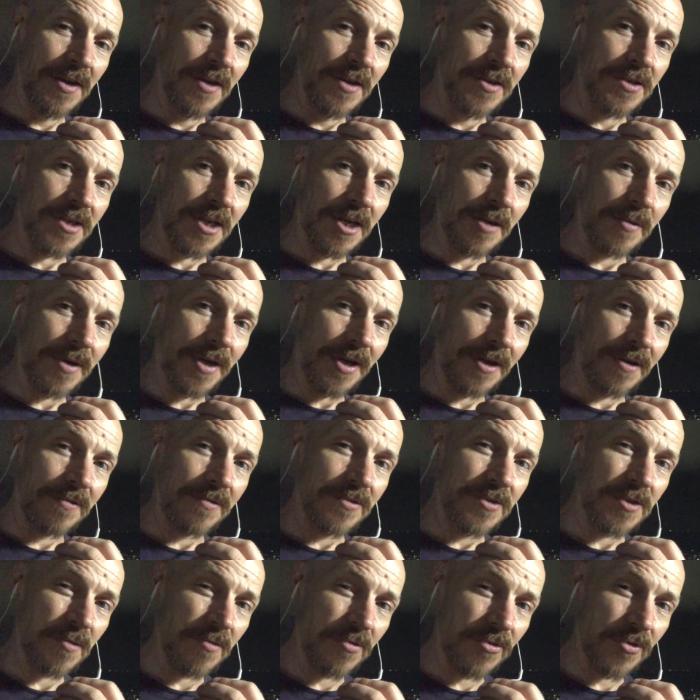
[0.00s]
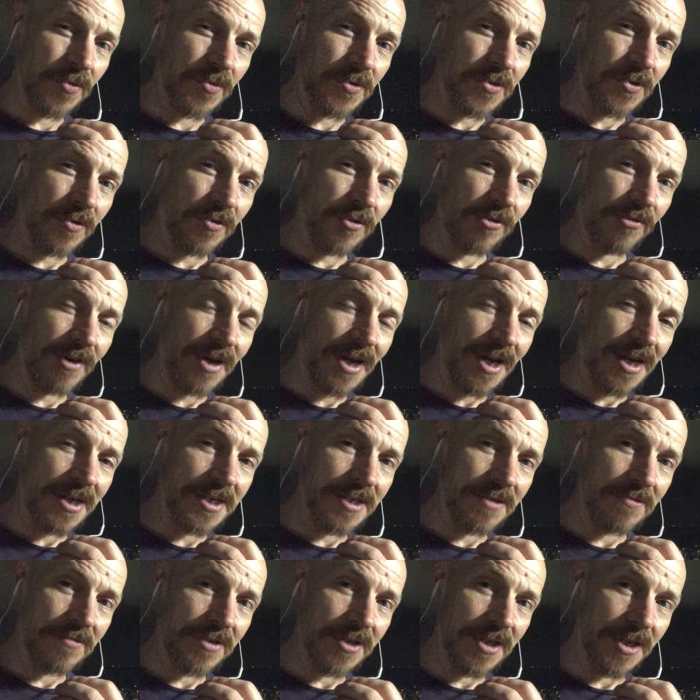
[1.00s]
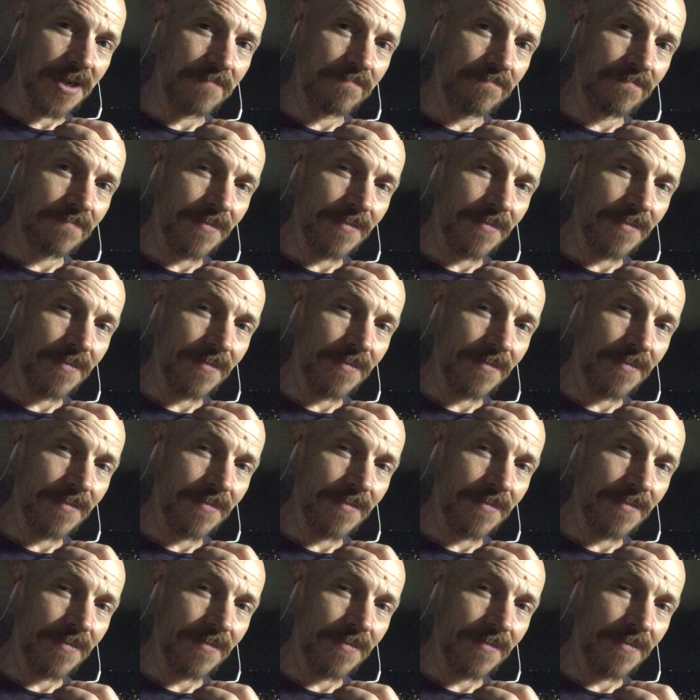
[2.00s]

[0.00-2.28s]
So there we go, some thoughts on creativity.